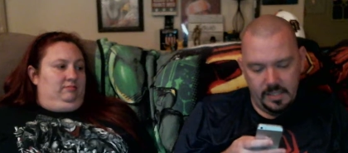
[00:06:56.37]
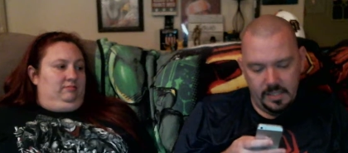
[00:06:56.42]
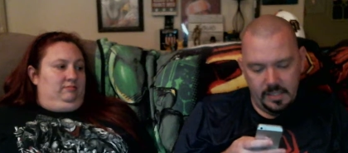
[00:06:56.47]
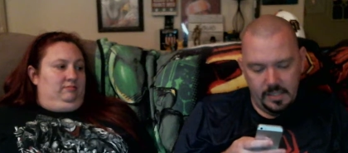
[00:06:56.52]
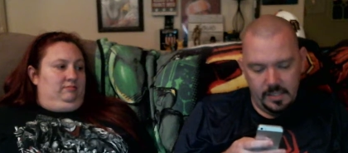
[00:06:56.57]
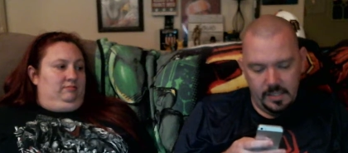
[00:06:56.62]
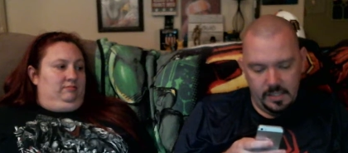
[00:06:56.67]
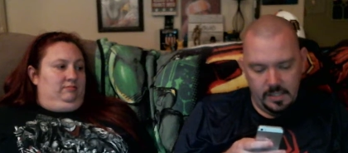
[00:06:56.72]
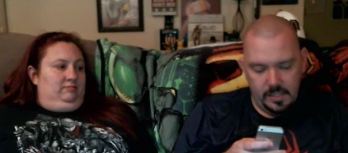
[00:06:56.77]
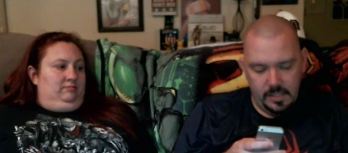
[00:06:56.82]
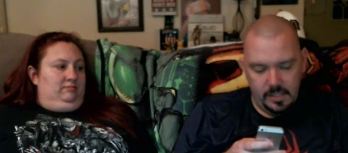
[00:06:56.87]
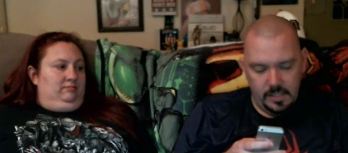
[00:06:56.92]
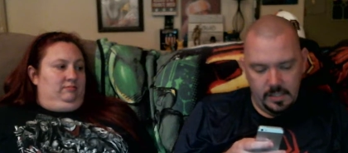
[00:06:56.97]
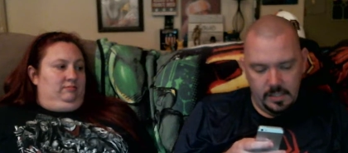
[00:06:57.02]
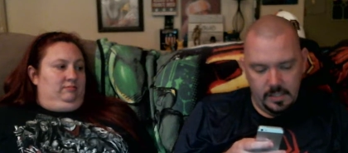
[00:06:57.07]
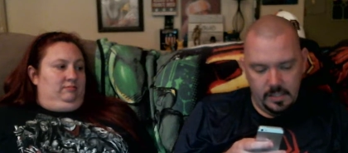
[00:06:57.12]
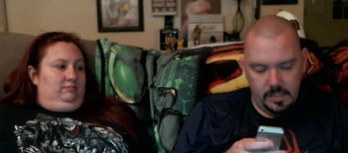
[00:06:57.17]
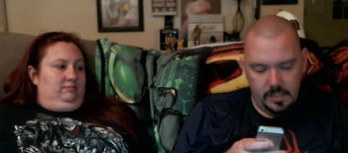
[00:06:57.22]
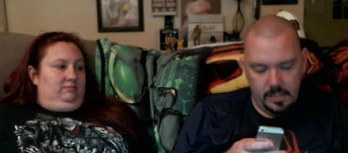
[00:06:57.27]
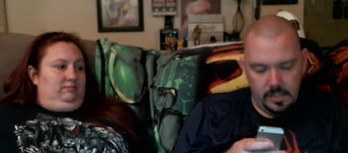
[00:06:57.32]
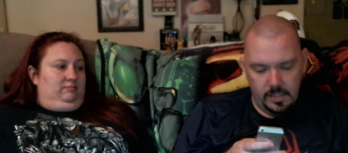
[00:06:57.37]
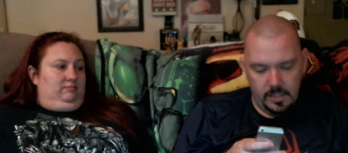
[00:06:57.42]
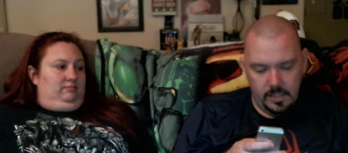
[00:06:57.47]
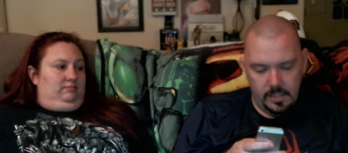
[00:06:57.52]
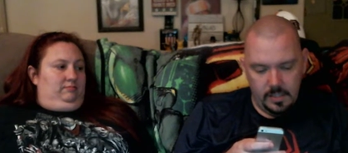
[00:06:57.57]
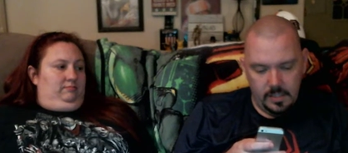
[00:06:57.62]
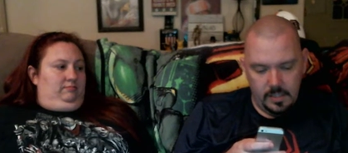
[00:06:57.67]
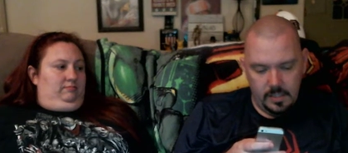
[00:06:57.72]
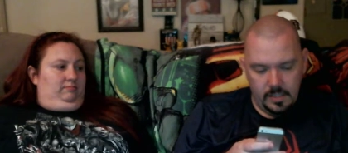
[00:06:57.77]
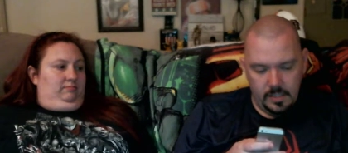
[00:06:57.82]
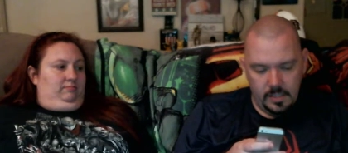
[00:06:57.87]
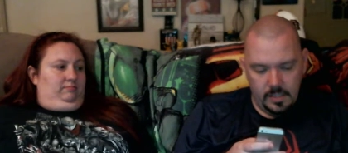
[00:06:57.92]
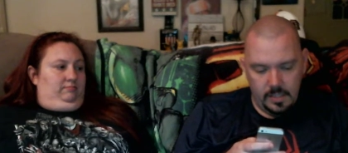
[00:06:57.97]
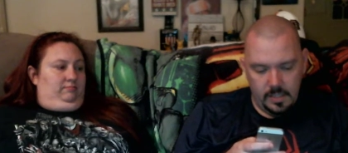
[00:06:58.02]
Nobody speaks.